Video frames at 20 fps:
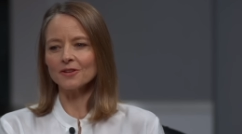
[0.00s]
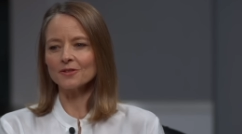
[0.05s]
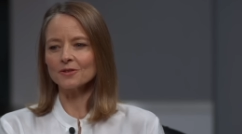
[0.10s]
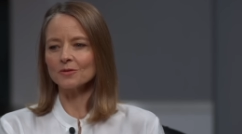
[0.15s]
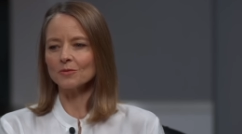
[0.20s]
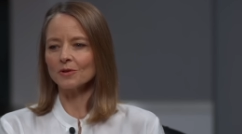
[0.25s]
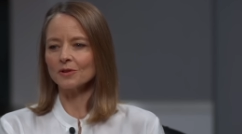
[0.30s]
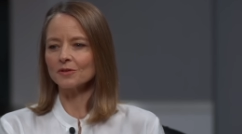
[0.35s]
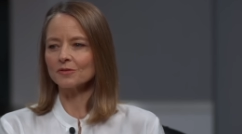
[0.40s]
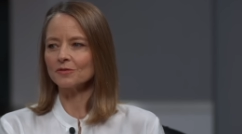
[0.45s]

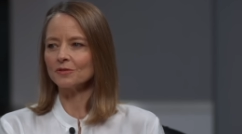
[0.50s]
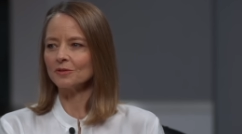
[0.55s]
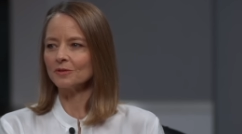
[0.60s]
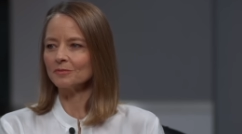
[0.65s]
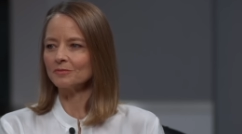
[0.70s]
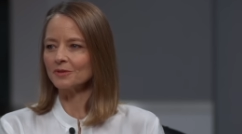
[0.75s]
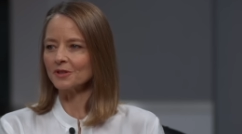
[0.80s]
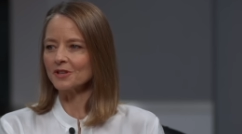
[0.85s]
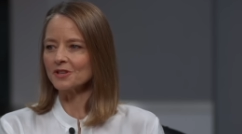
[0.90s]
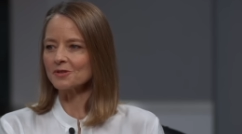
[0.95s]
other wonderful
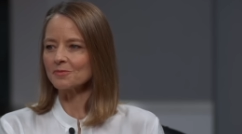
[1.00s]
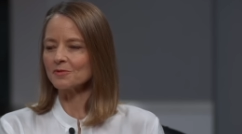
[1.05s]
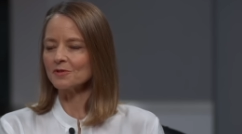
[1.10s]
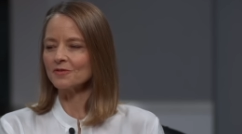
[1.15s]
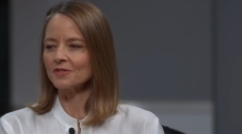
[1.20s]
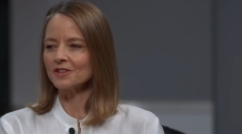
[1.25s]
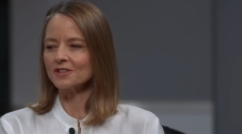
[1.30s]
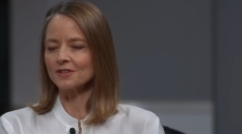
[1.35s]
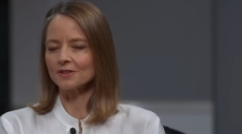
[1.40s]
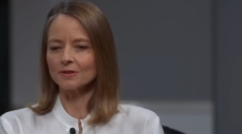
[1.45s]
British
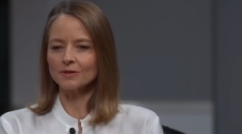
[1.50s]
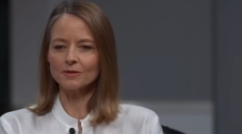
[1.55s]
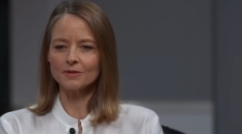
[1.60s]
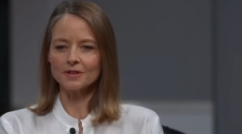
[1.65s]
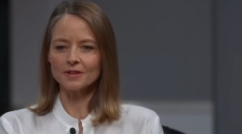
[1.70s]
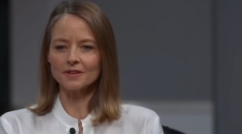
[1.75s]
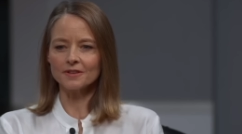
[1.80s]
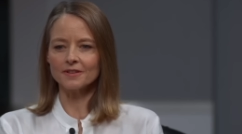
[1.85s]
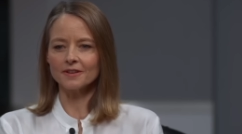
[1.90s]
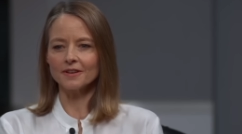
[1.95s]
movies,
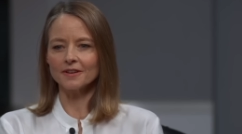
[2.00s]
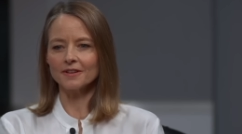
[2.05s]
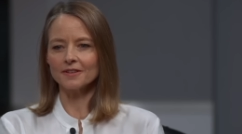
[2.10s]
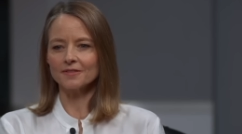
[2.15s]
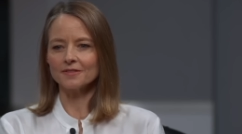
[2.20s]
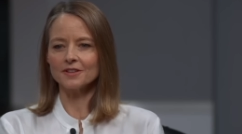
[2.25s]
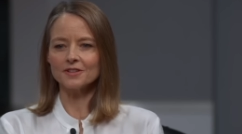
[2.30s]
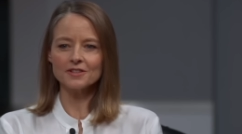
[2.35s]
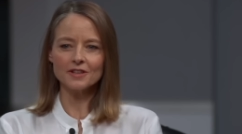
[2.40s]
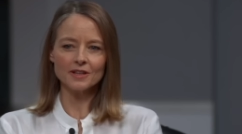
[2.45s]
including uh,
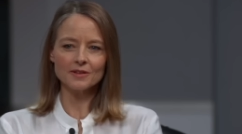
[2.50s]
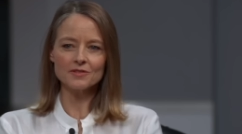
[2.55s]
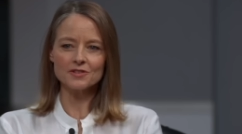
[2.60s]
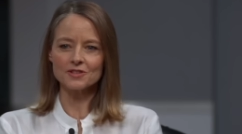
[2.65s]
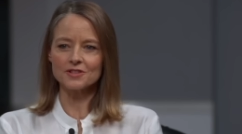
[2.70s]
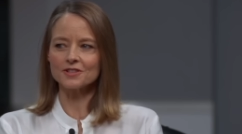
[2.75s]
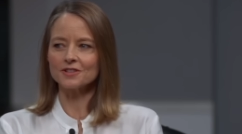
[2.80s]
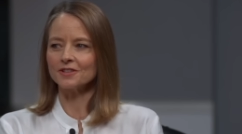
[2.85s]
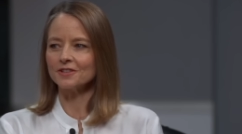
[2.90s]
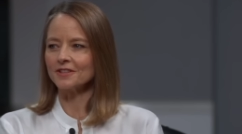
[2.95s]
the
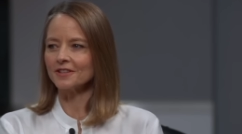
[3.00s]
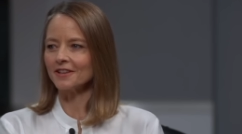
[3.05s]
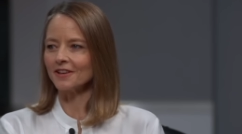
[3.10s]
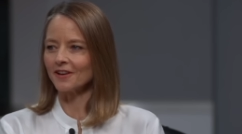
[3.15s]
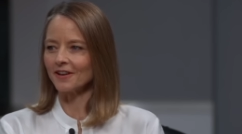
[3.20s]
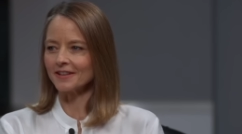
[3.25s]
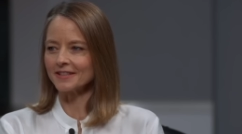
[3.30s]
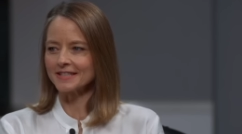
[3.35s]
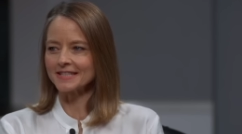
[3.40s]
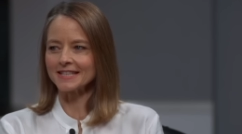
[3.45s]
television stint he
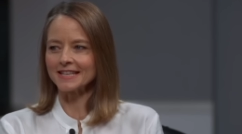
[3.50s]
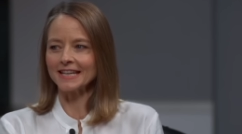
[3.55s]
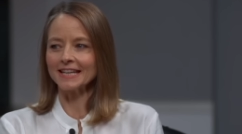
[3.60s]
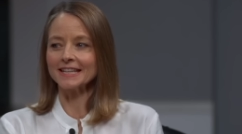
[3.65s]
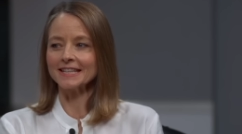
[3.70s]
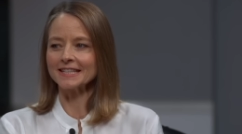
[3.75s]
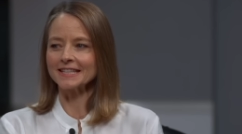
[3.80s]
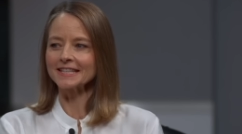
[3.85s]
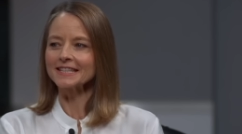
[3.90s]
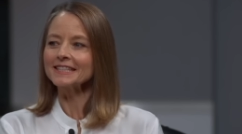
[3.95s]
done on
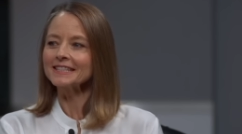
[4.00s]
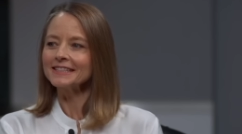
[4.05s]
Skins.